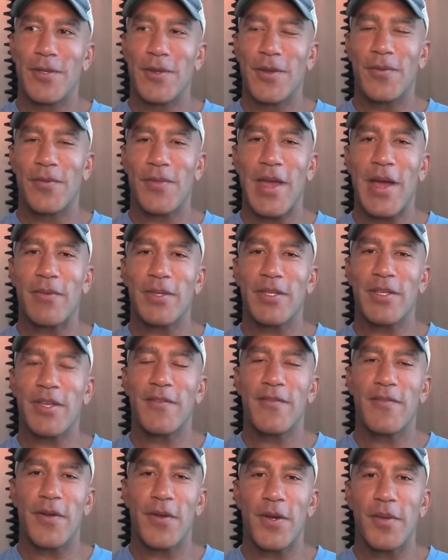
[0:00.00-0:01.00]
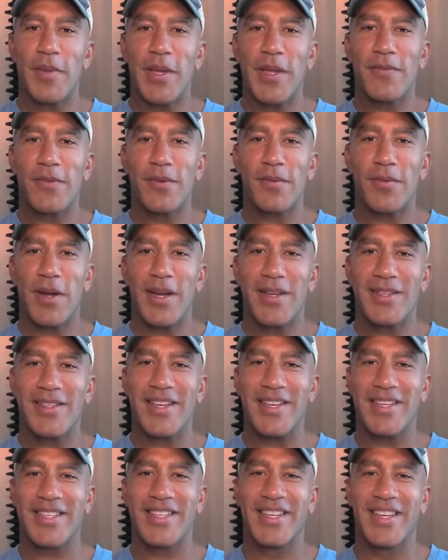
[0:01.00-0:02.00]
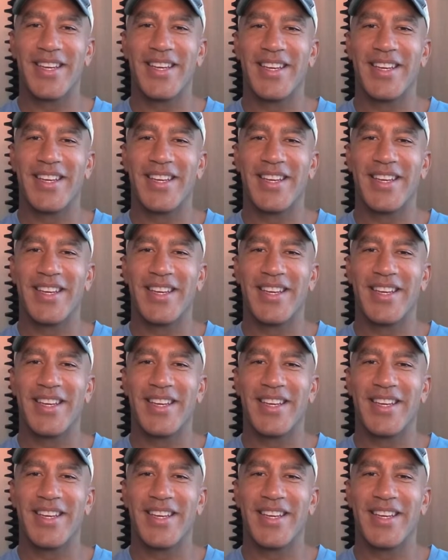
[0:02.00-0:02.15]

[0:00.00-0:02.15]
you know, that was a very painful process,